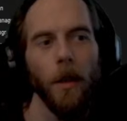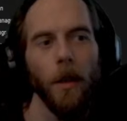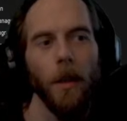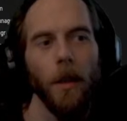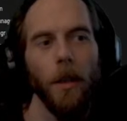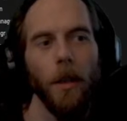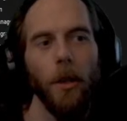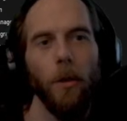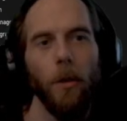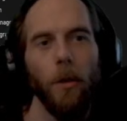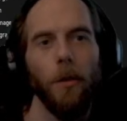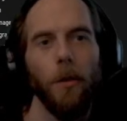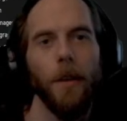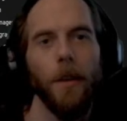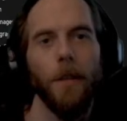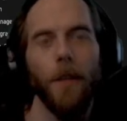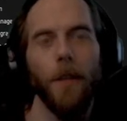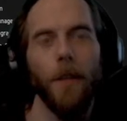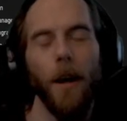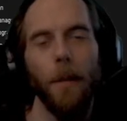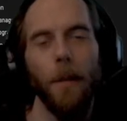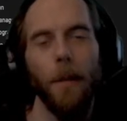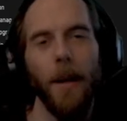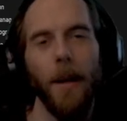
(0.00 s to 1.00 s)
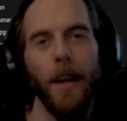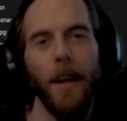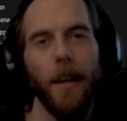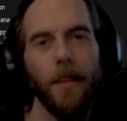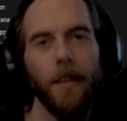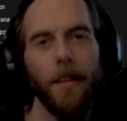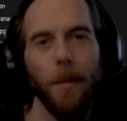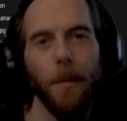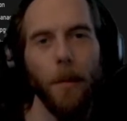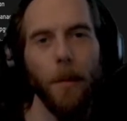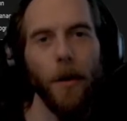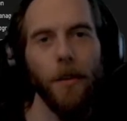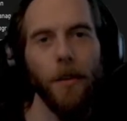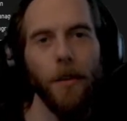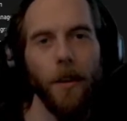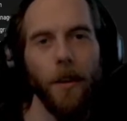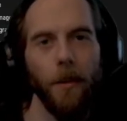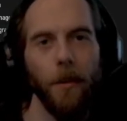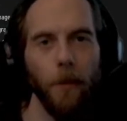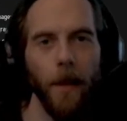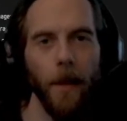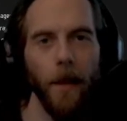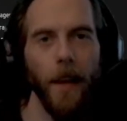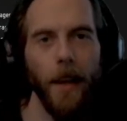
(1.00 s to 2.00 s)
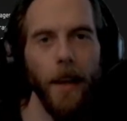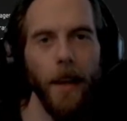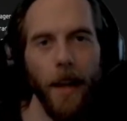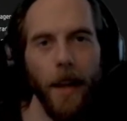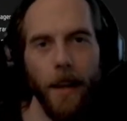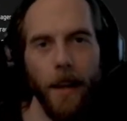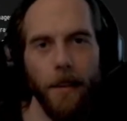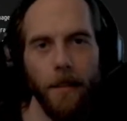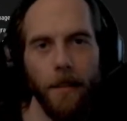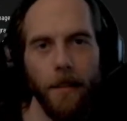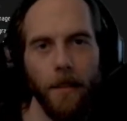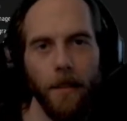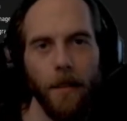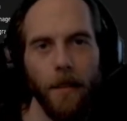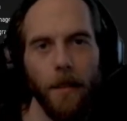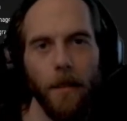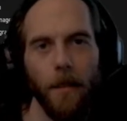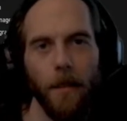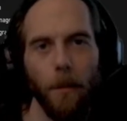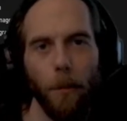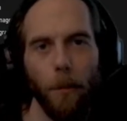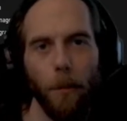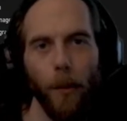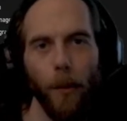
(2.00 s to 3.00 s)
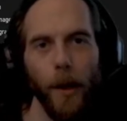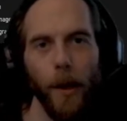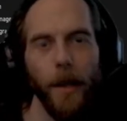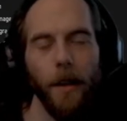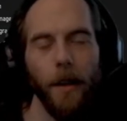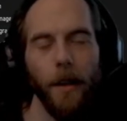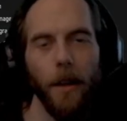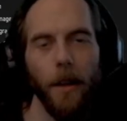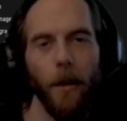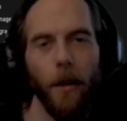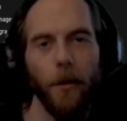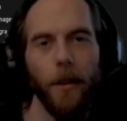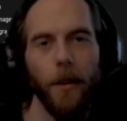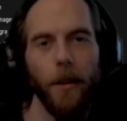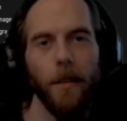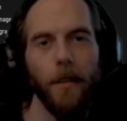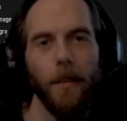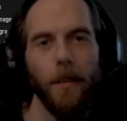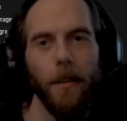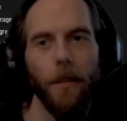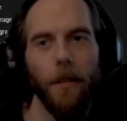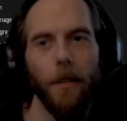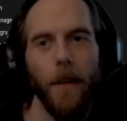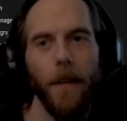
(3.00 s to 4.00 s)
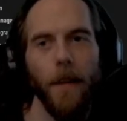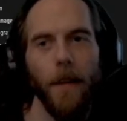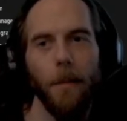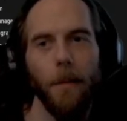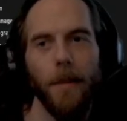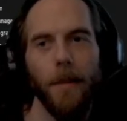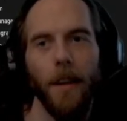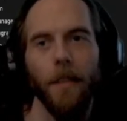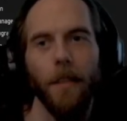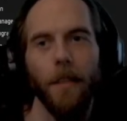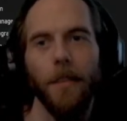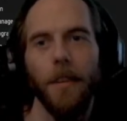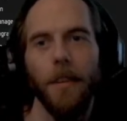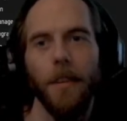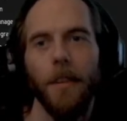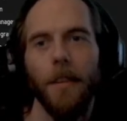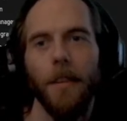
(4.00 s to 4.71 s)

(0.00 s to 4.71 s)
use the environment against the person when they can't defend themselves.